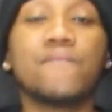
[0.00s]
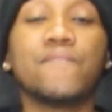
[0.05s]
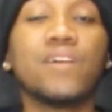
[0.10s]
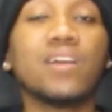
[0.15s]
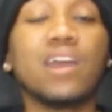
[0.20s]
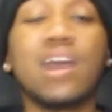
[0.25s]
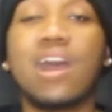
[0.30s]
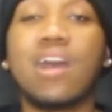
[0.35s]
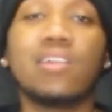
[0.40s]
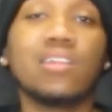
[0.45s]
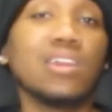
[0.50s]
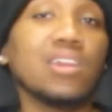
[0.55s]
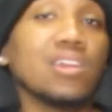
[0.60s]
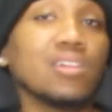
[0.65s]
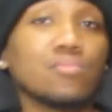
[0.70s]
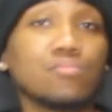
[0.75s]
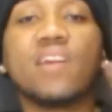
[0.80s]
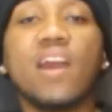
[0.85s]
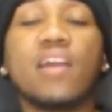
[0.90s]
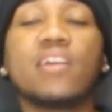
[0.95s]
Fuck all
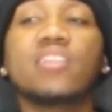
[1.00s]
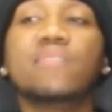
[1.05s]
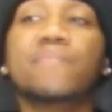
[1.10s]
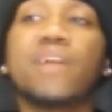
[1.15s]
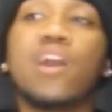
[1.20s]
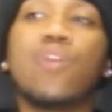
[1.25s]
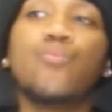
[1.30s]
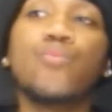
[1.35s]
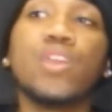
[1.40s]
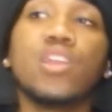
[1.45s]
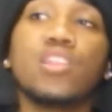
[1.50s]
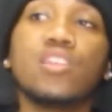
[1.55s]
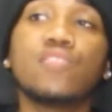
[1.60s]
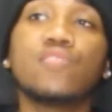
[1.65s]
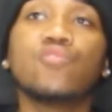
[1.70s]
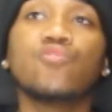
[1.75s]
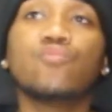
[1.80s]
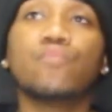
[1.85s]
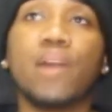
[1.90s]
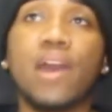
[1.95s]
that. Talking about
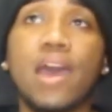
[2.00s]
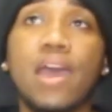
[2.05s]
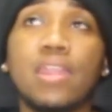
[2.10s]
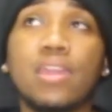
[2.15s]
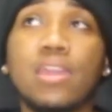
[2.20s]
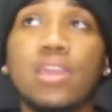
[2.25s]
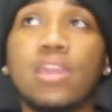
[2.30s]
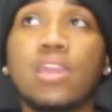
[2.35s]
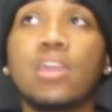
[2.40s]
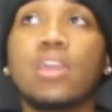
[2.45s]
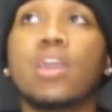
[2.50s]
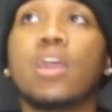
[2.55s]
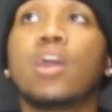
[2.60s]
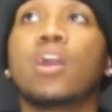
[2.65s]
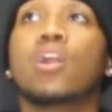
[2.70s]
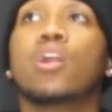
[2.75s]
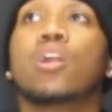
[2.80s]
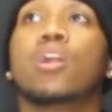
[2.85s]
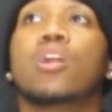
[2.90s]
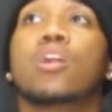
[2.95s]
Wendy's new body,
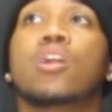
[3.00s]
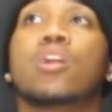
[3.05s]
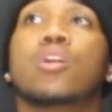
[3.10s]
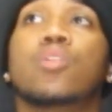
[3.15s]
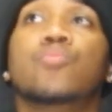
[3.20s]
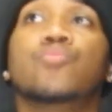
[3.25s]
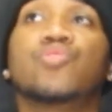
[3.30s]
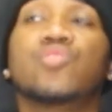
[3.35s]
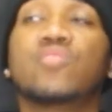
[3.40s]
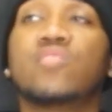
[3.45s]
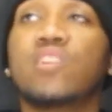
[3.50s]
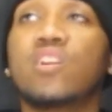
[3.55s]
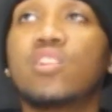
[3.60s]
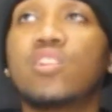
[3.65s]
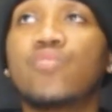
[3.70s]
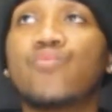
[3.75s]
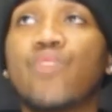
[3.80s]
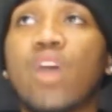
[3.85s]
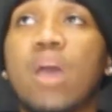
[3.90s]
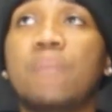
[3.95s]

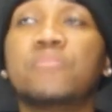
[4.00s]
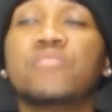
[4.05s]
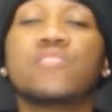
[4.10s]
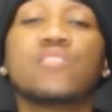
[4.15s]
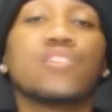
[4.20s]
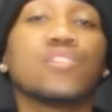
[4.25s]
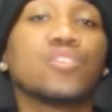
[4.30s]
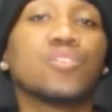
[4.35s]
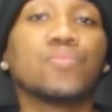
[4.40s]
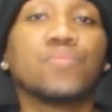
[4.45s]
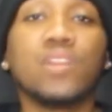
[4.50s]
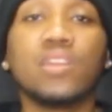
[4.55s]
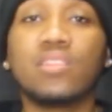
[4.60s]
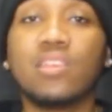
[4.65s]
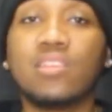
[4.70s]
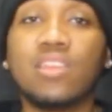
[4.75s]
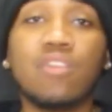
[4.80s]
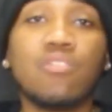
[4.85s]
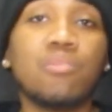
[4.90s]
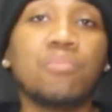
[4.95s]
Giselle and Robin still don't think
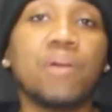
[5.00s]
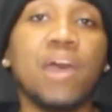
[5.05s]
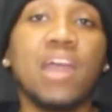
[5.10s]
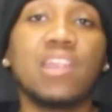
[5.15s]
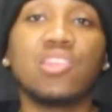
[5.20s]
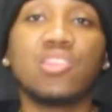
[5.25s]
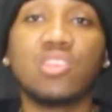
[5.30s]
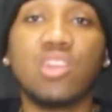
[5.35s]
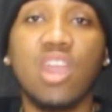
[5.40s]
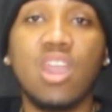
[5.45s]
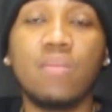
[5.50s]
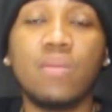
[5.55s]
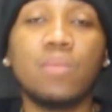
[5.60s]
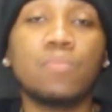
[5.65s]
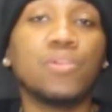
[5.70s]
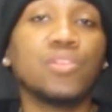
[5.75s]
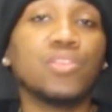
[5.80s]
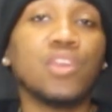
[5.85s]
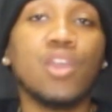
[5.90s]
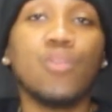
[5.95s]
that they were body
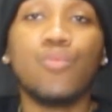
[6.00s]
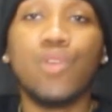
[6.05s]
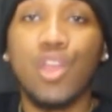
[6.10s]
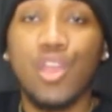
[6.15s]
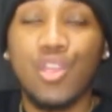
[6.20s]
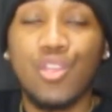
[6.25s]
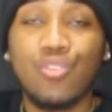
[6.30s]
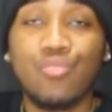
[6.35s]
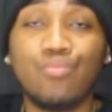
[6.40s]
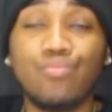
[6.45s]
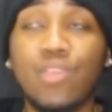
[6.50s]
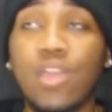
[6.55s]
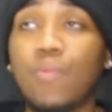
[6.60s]
shaming, but they were.